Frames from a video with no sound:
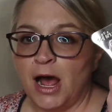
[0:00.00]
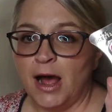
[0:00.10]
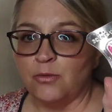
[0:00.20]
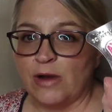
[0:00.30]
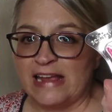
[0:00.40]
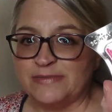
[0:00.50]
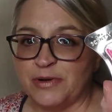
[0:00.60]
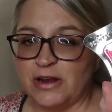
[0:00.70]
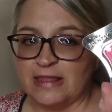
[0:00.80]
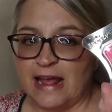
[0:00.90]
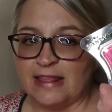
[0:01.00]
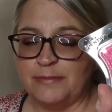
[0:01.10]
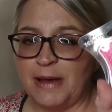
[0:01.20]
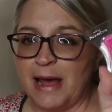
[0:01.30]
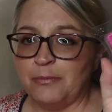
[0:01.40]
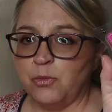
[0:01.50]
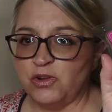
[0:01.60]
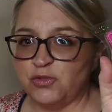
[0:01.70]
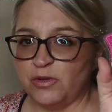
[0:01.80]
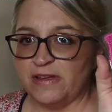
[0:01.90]
a uh, Raspberry Lollipop,
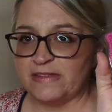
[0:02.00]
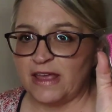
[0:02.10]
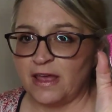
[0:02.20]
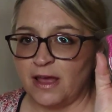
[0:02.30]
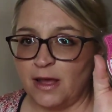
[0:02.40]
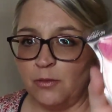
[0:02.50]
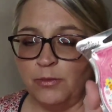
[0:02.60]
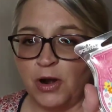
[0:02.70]
which was um,